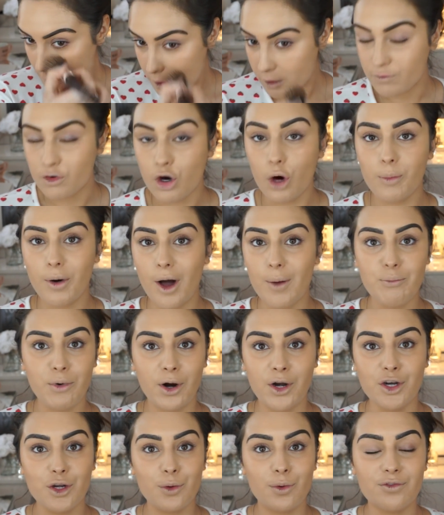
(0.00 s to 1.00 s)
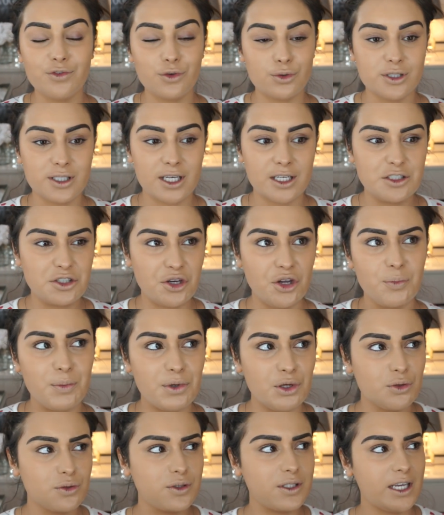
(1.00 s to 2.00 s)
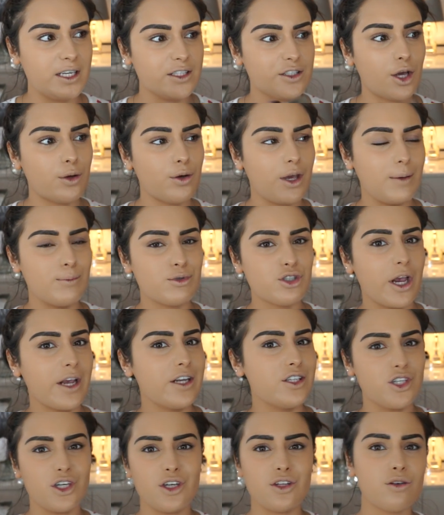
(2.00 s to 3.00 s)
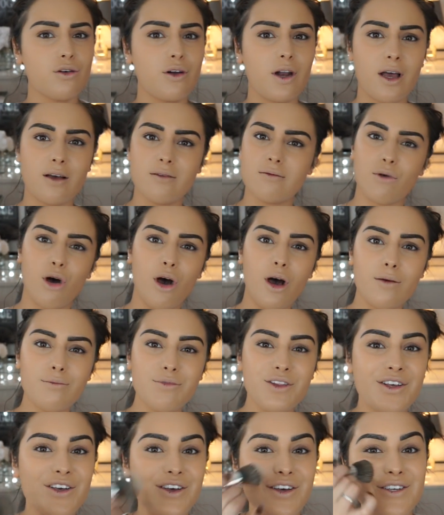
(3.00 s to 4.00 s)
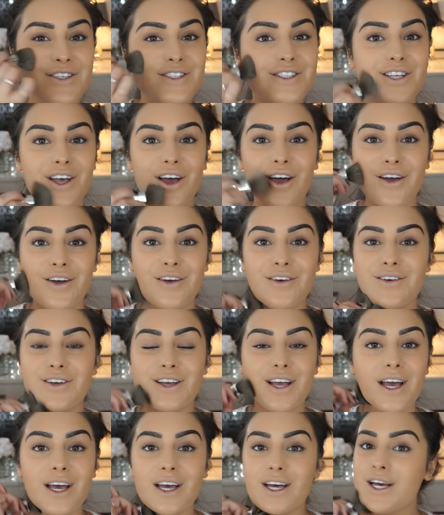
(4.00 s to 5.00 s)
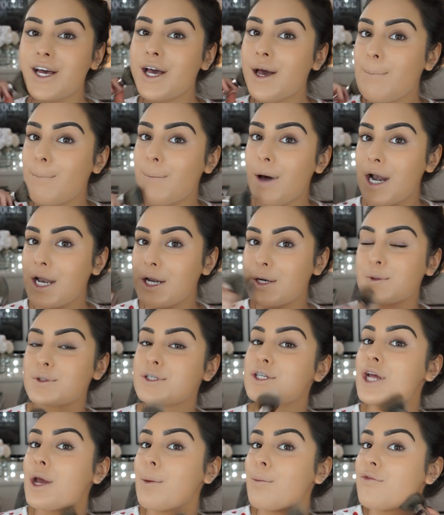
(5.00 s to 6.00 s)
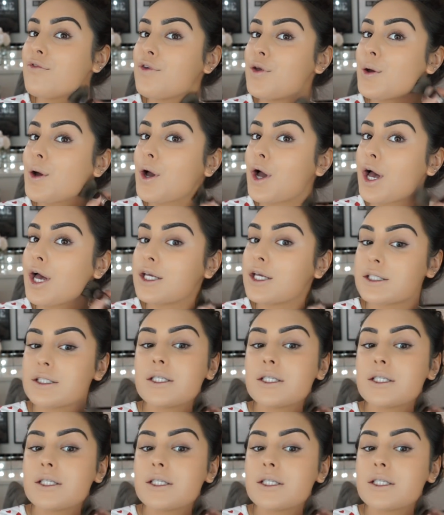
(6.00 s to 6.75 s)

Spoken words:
you've got to buy a brand new one for your skin tone, but your skin tone keeps changing and you're like, what? So yeah, my little tip for you guys.